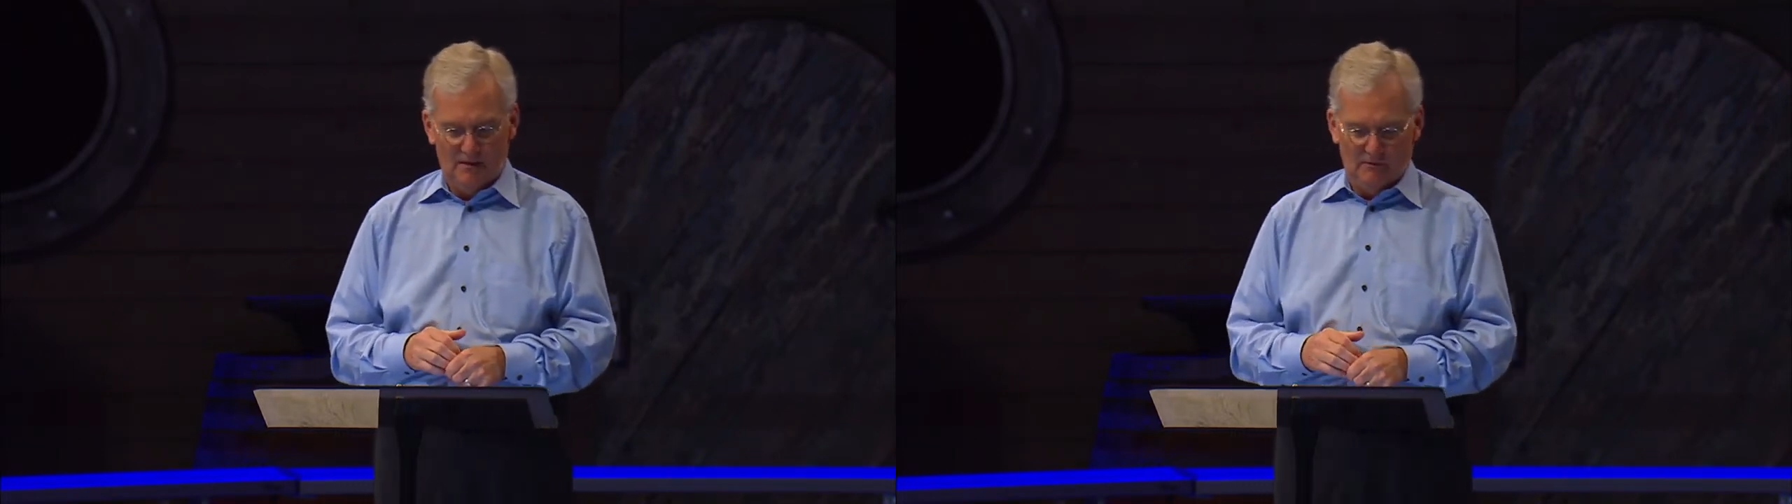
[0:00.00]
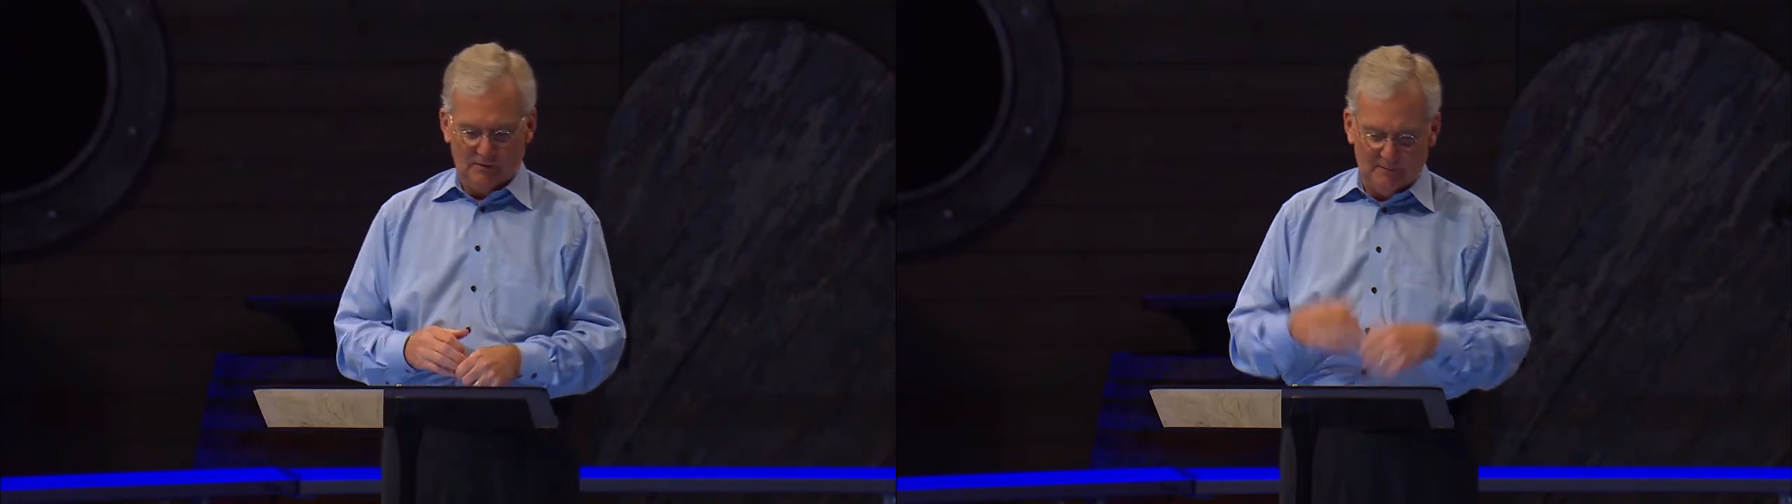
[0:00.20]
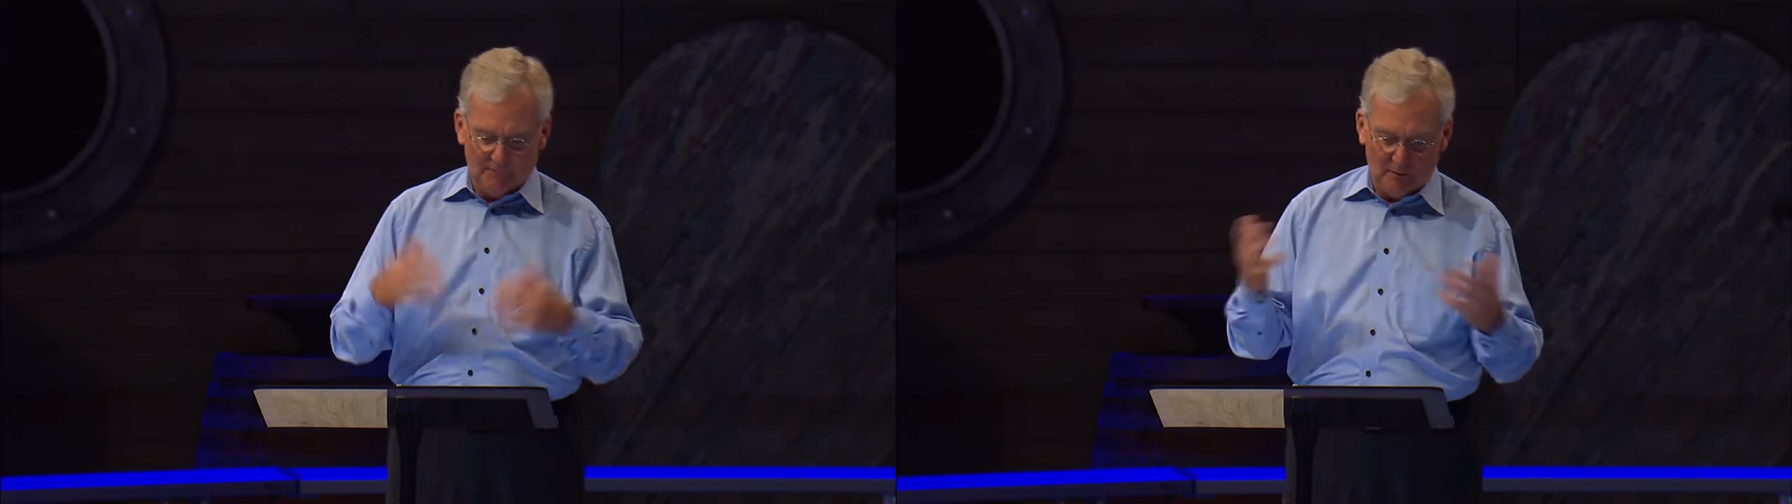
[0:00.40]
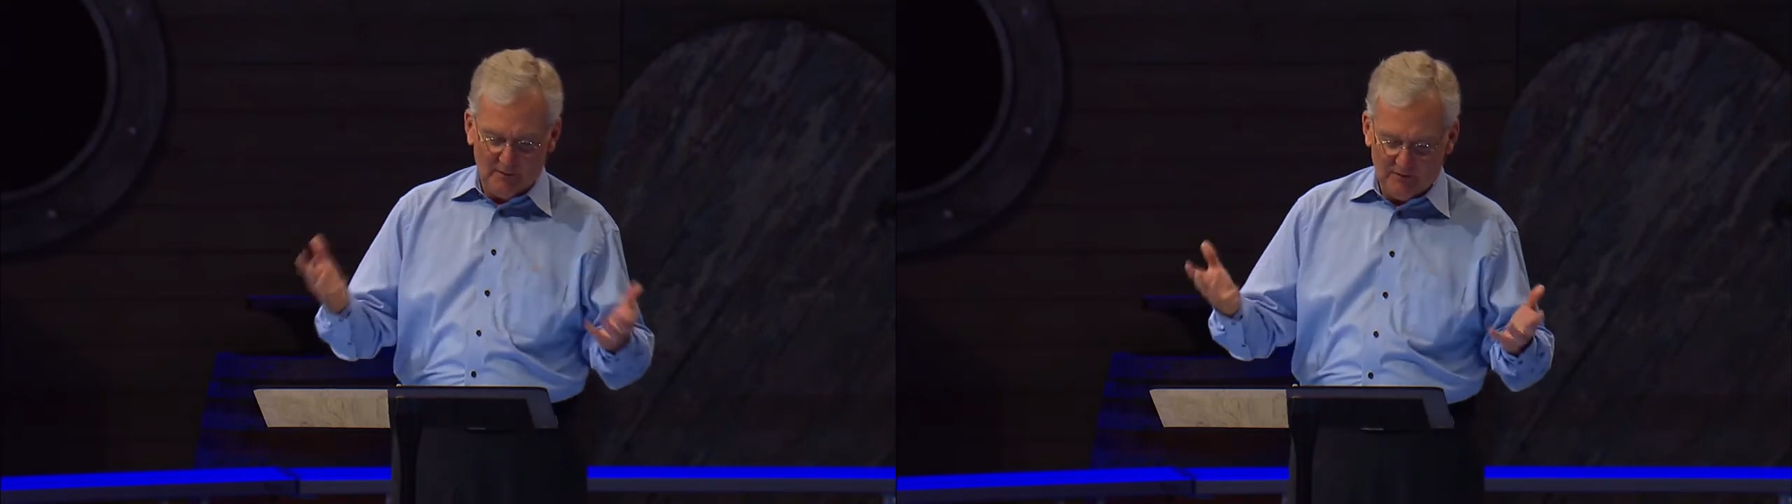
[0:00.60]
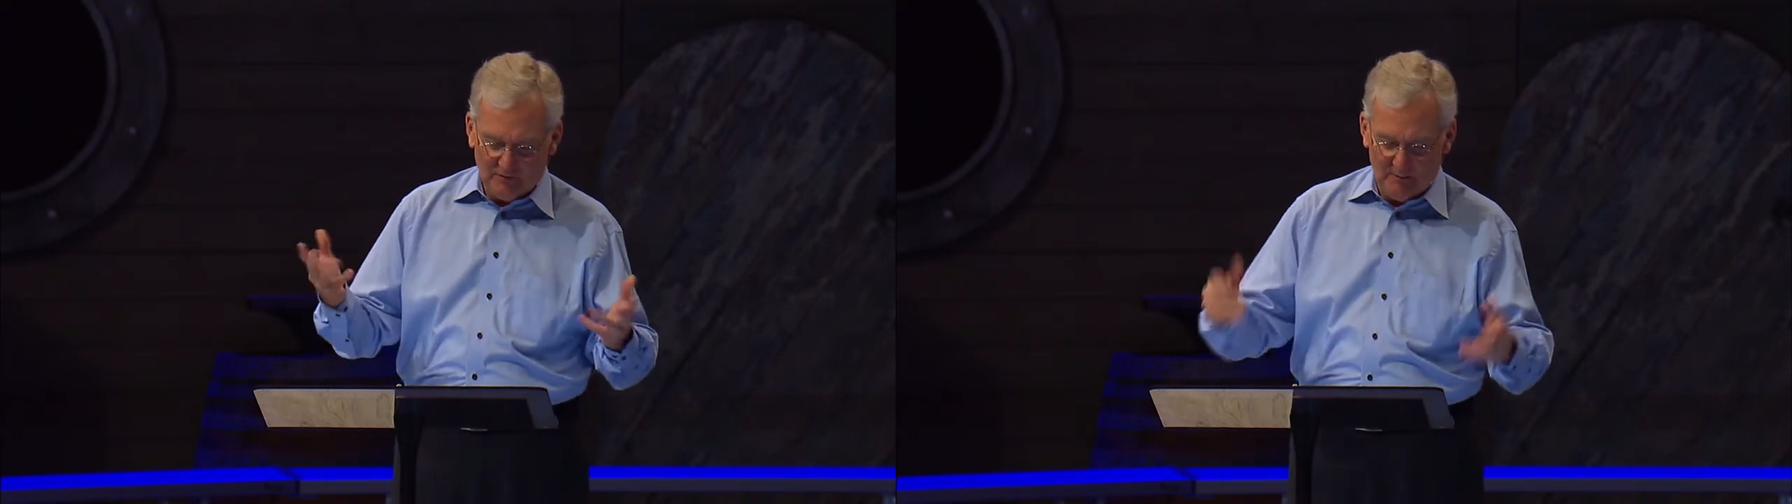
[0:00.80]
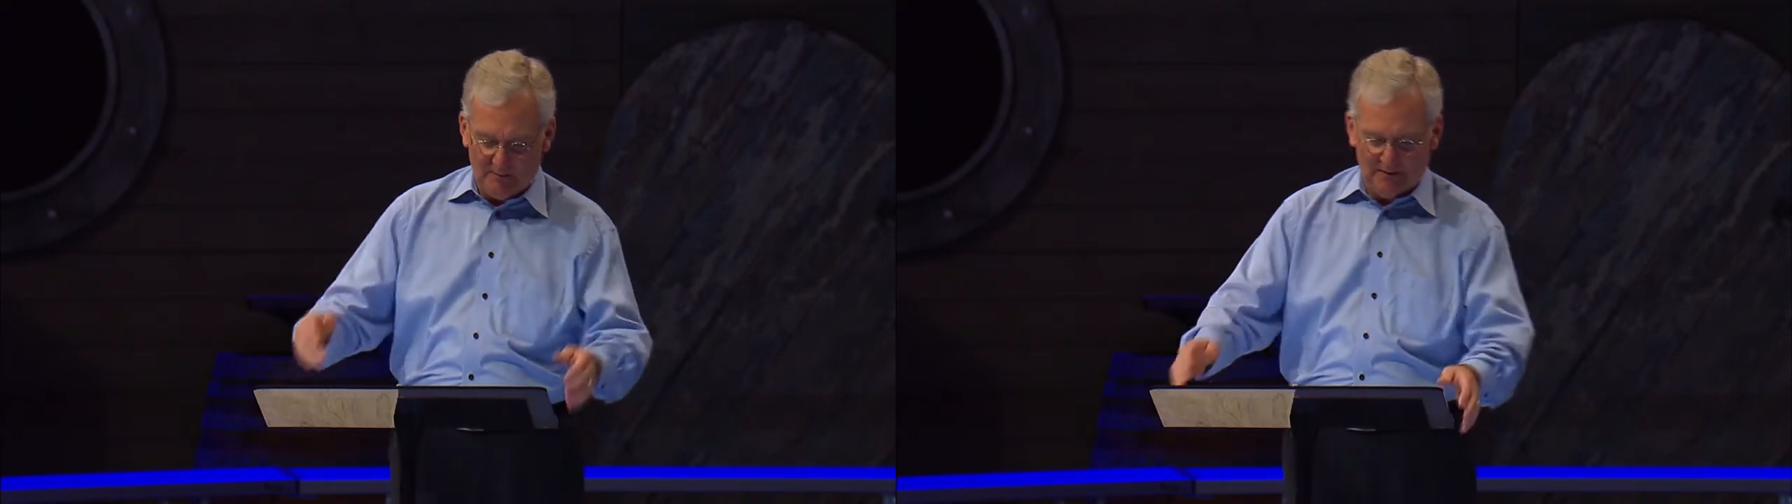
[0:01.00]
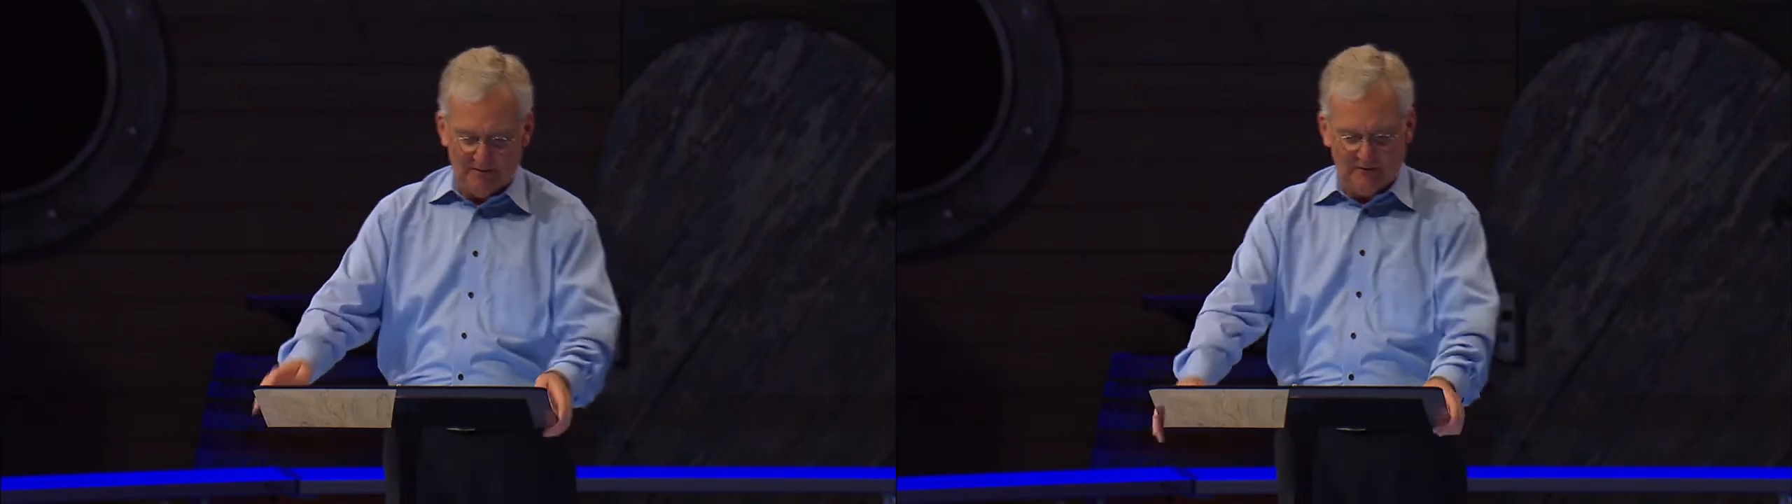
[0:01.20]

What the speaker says: So before we jump into